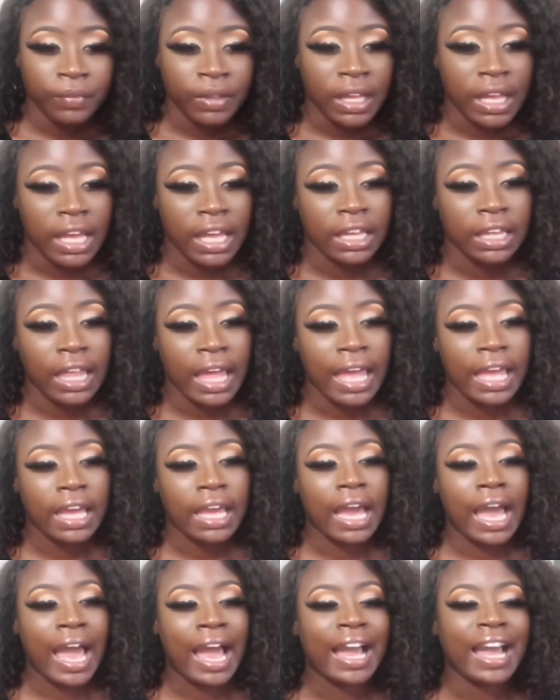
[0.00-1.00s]
And like
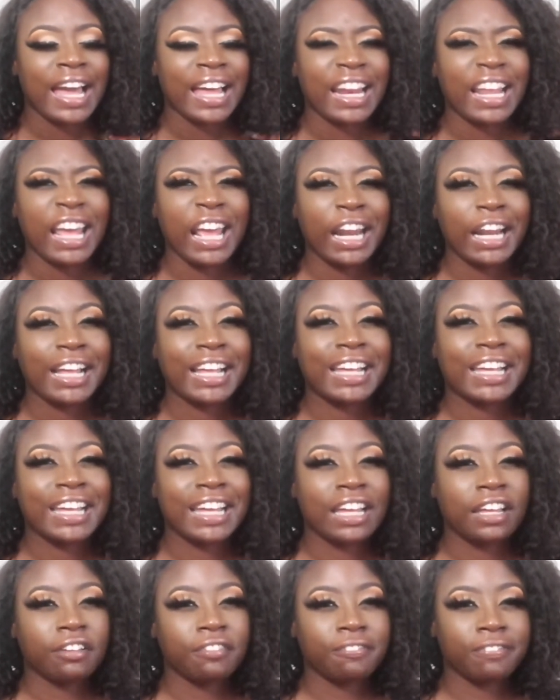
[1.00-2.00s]
I kind of had a
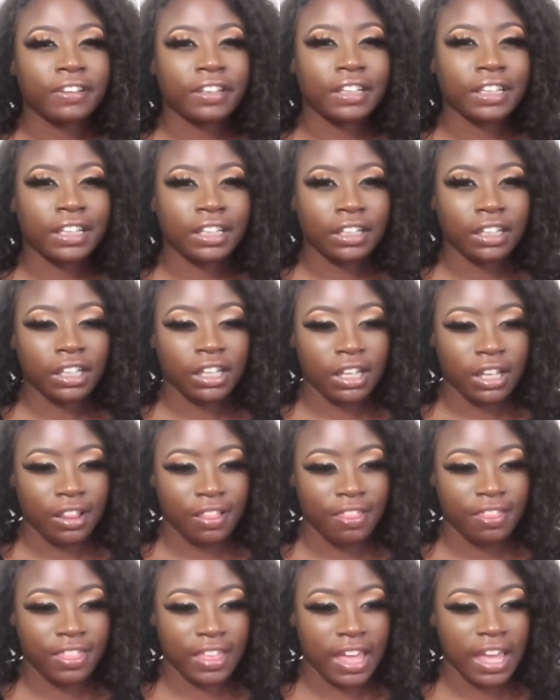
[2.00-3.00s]
gut feeling
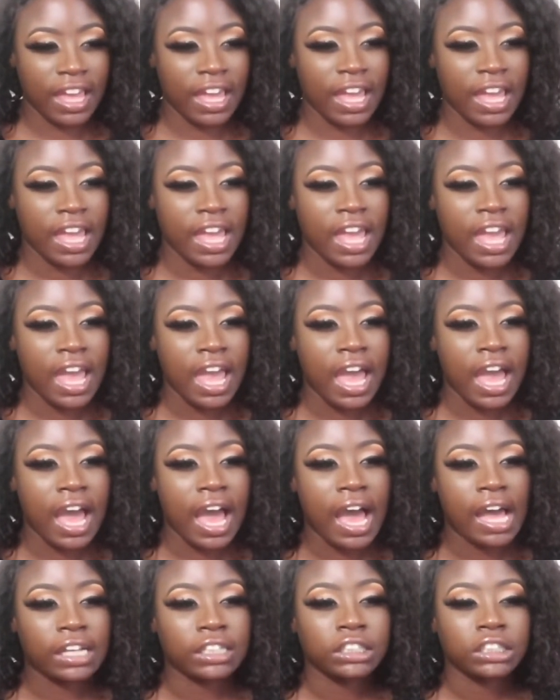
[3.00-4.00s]
that
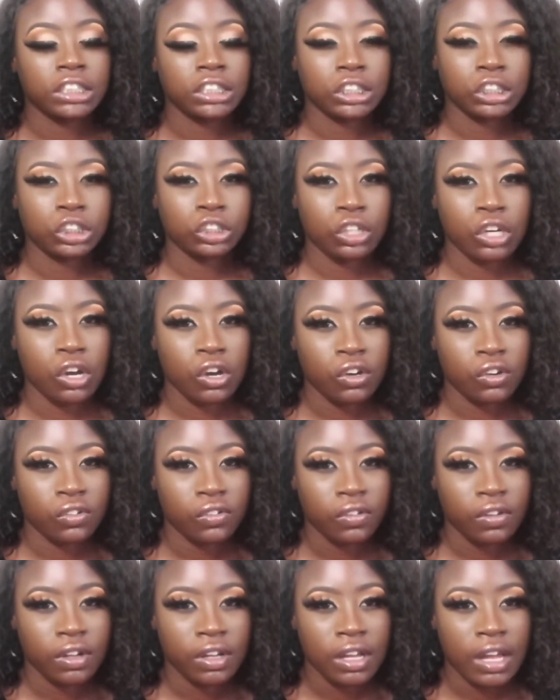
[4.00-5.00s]
I should have drove.
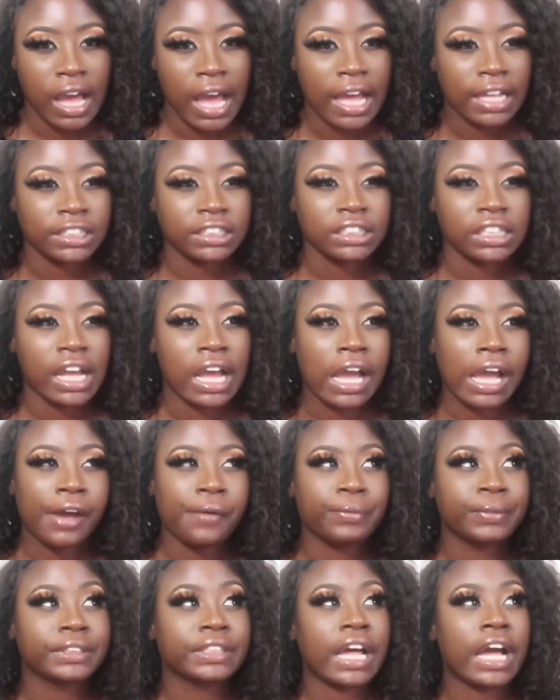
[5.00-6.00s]
It
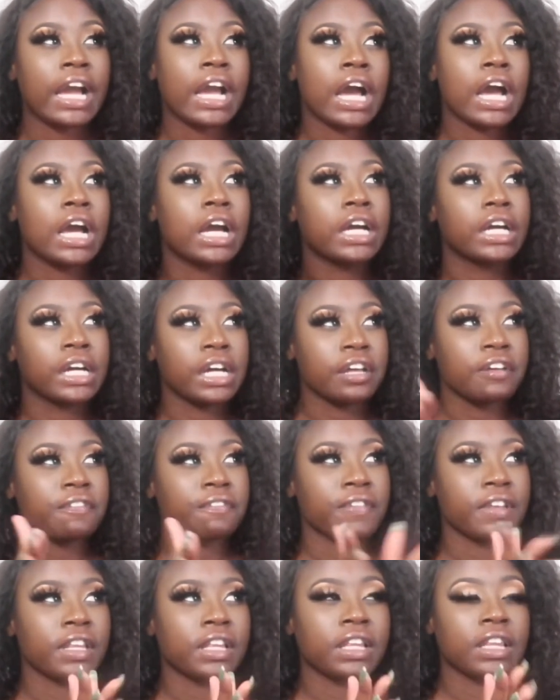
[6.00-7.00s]
was like a gut
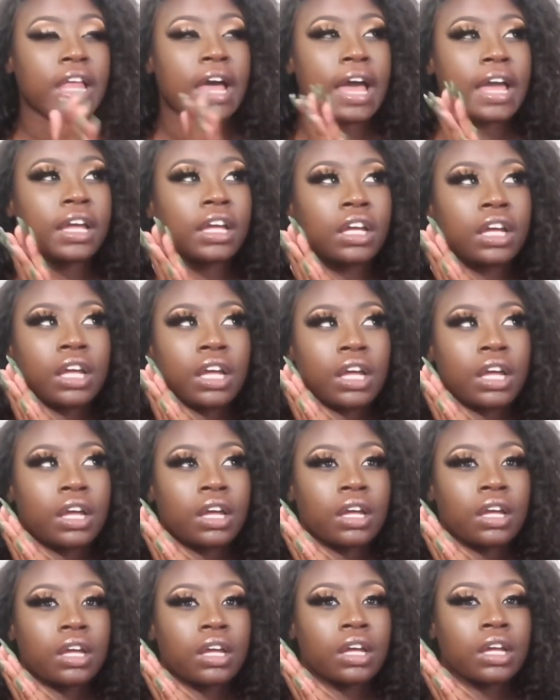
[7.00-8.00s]
feeling like,
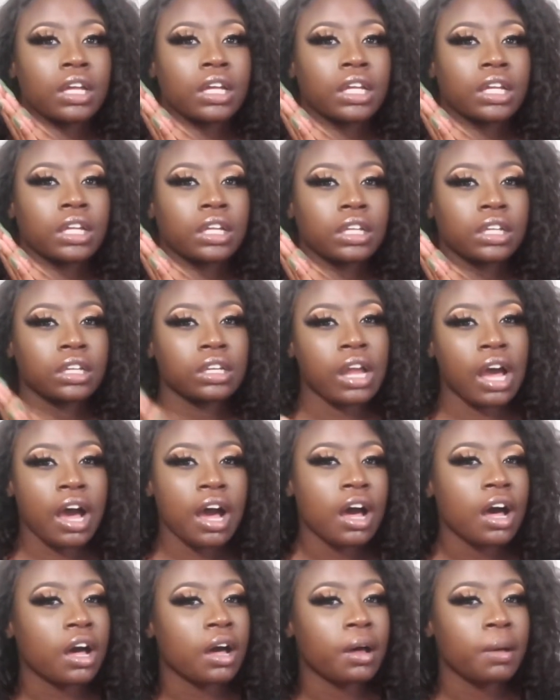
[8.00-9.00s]

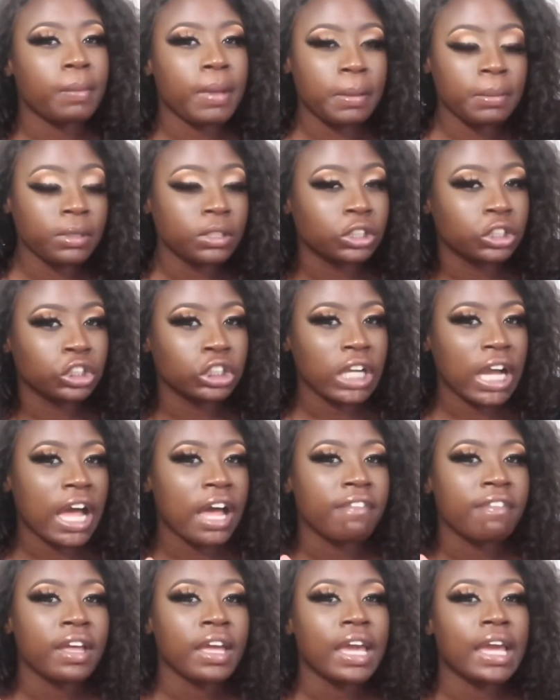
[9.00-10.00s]
nah, maybe you should
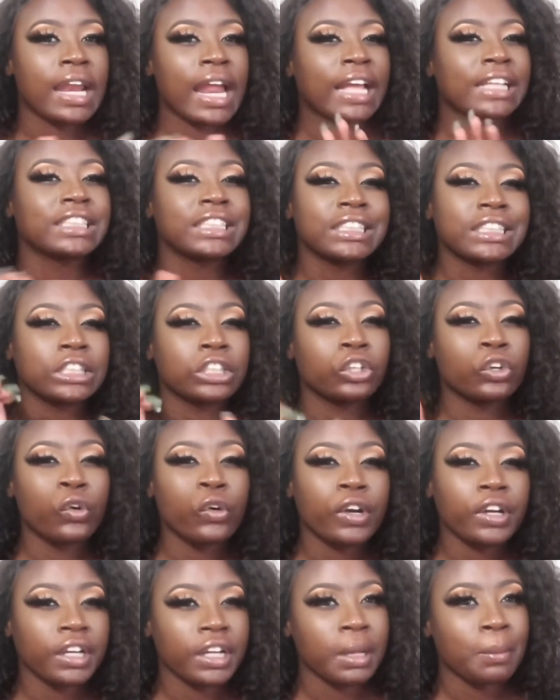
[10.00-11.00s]
drive. And I just
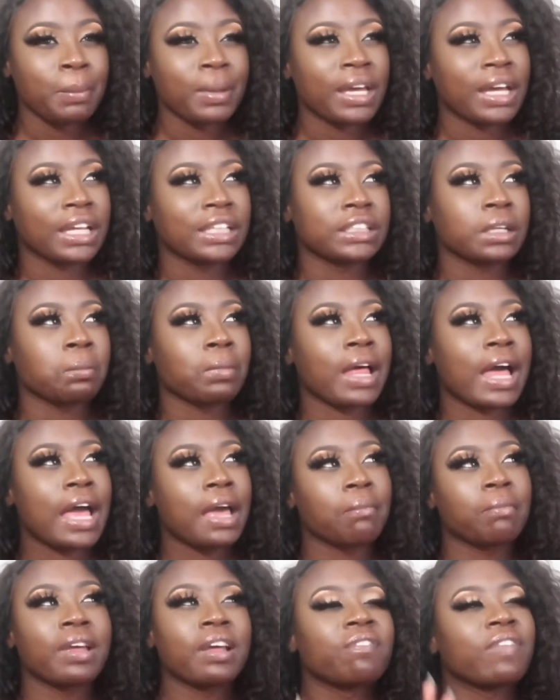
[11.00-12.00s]
ignored it because I'm
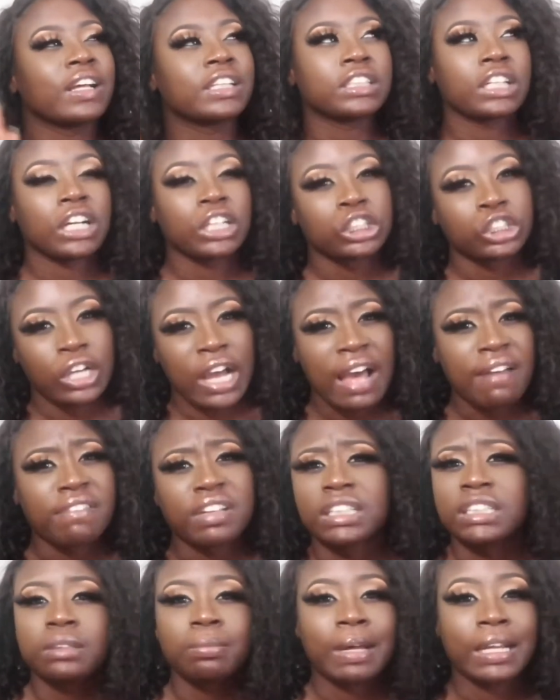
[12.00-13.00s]
like, man, if I start driving,
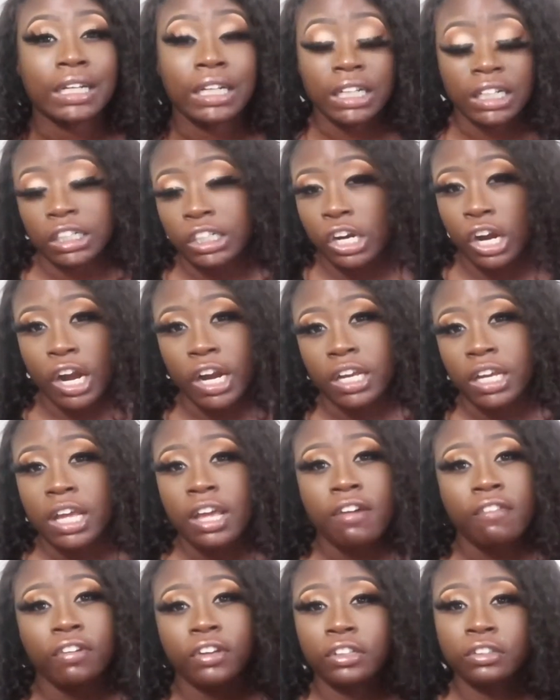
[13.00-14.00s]
it's about to get dark.
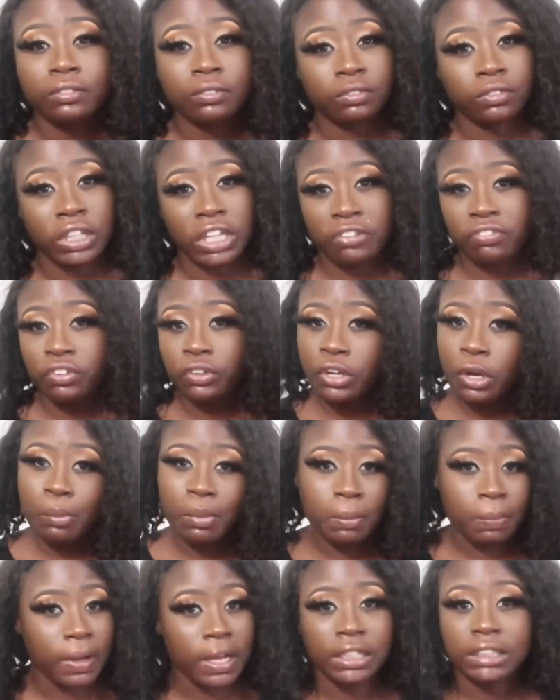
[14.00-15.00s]
But if you know me
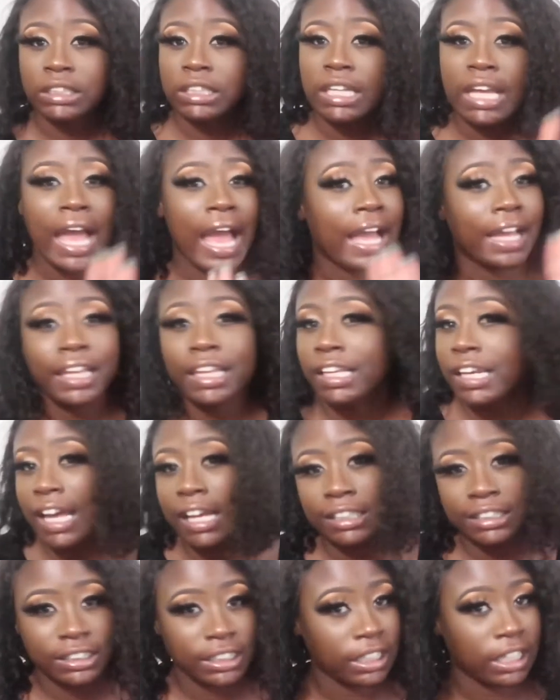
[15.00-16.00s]
personally, I
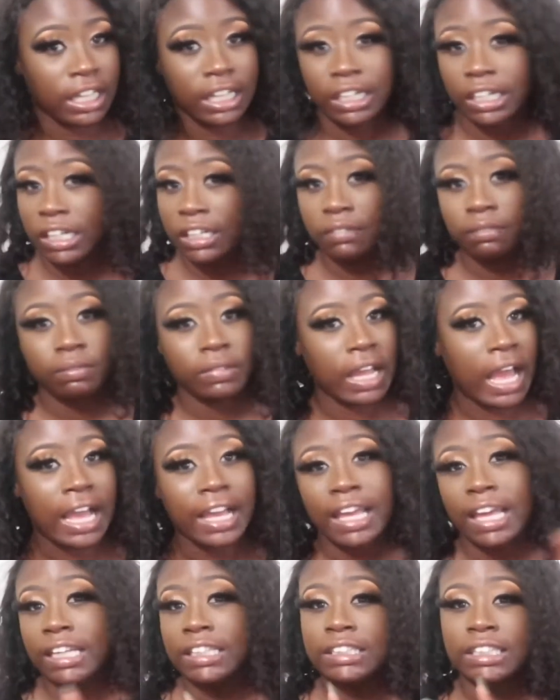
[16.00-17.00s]
cannot see it, and I
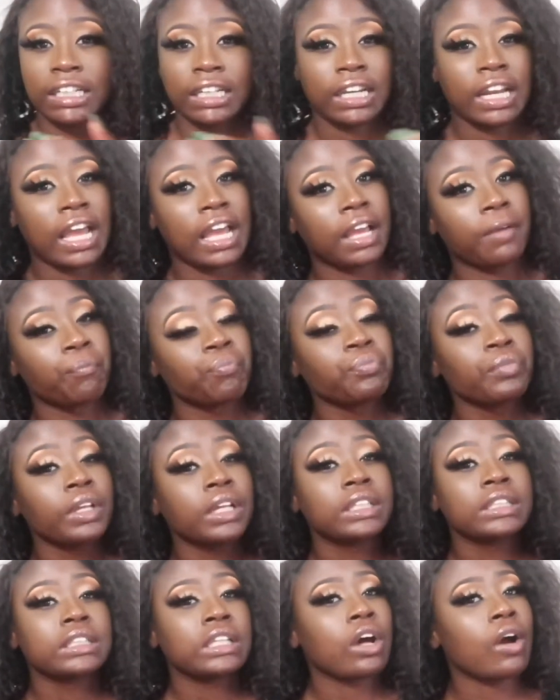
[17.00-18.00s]
can't see at night.
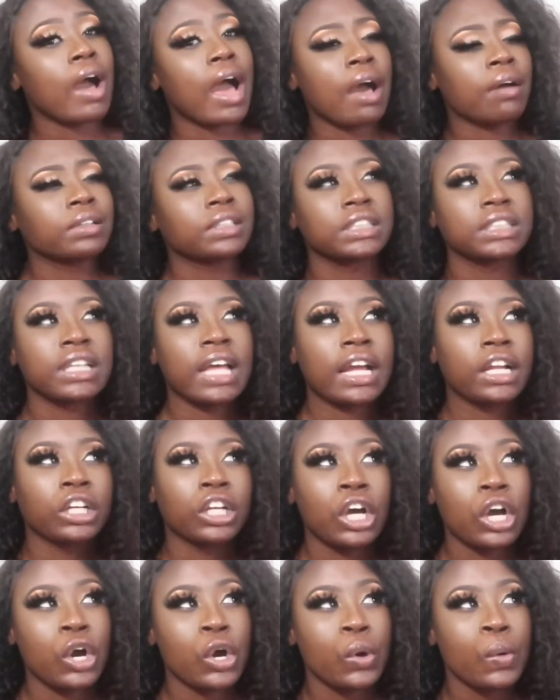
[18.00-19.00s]
So I was just like,
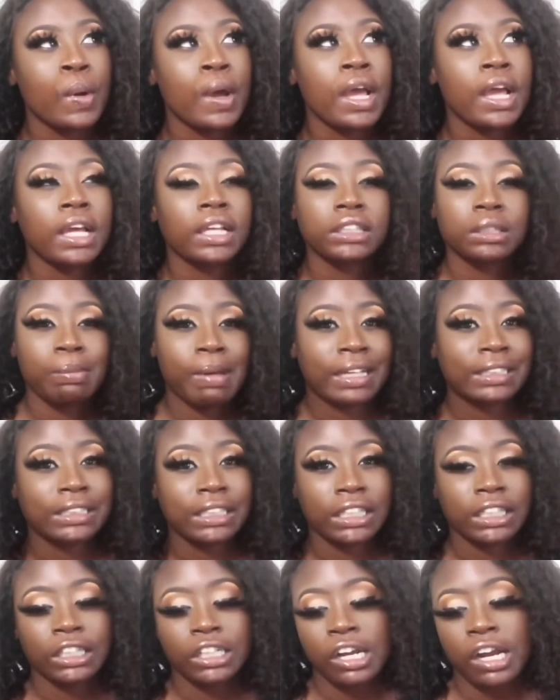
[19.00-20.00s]
no, it's about to
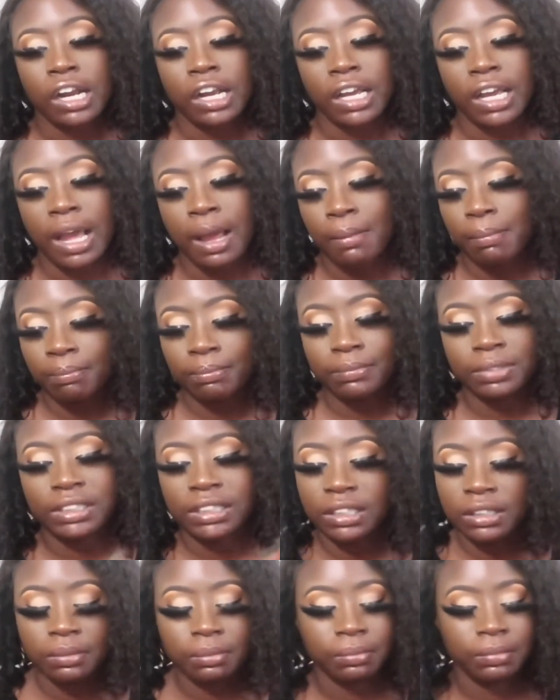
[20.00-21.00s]
get dark.
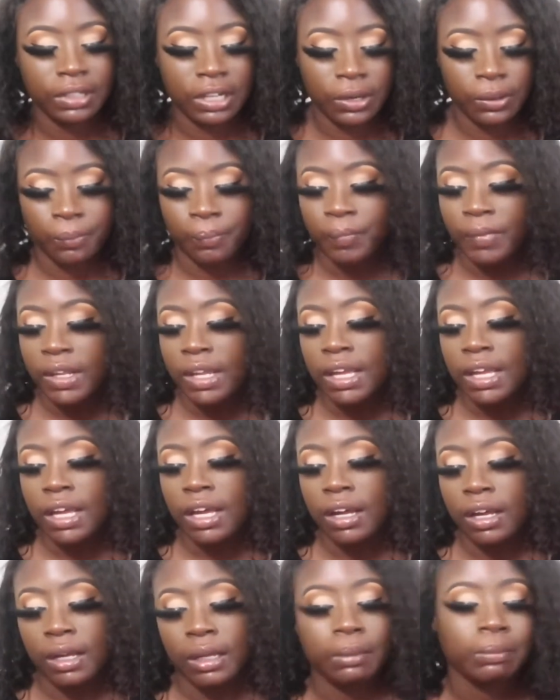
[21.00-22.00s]
No.
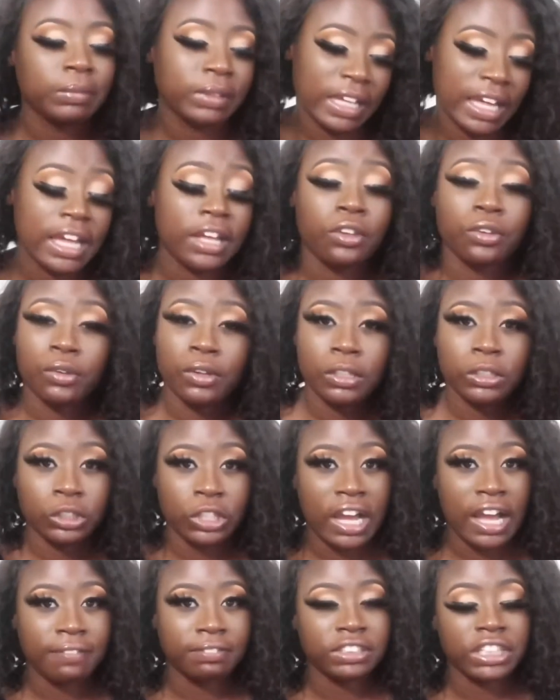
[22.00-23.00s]
Yeah, you can
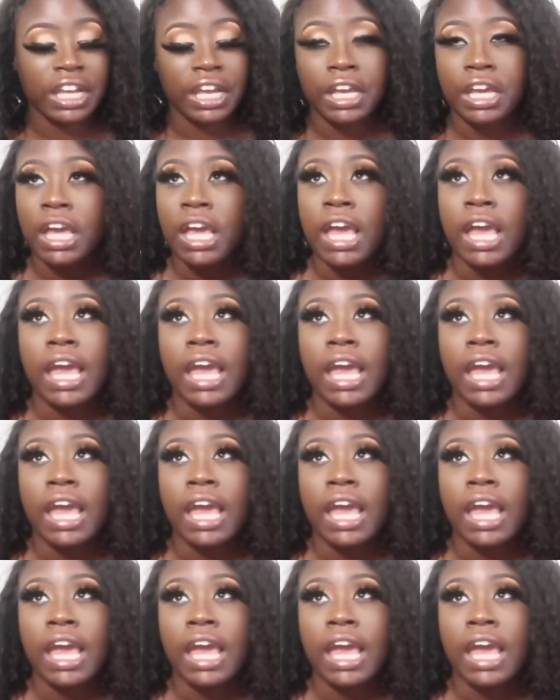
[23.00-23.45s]
drive, Jake.